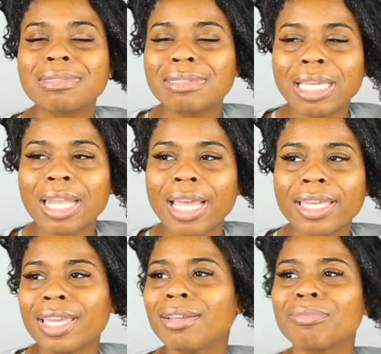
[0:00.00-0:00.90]
Didn't
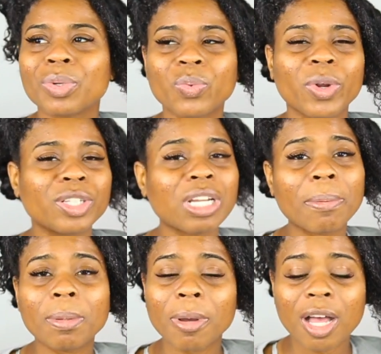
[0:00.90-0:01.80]
like it. Ruth Ware
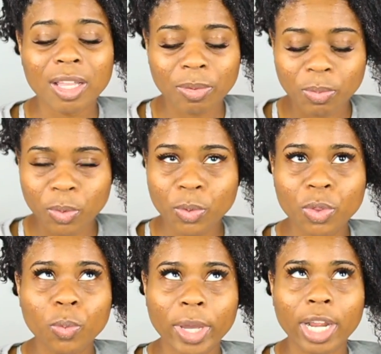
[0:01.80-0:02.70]
dropped the ball.
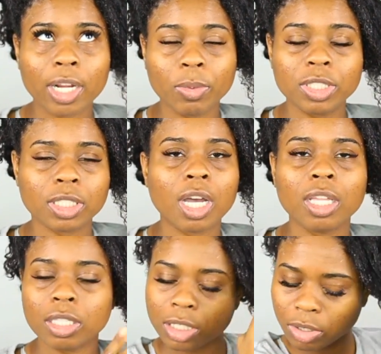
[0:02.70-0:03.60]
Ruth Ware, which is the
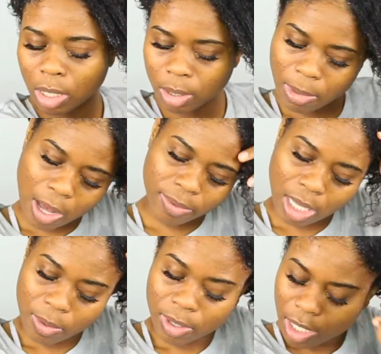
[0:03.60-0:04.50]
author, she dropped the ball with
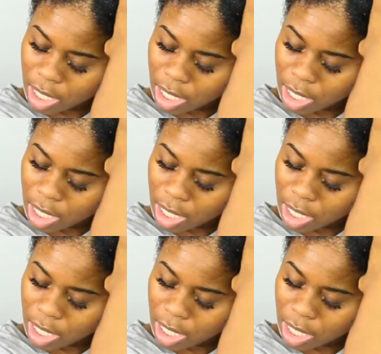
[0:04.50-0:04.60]
that one.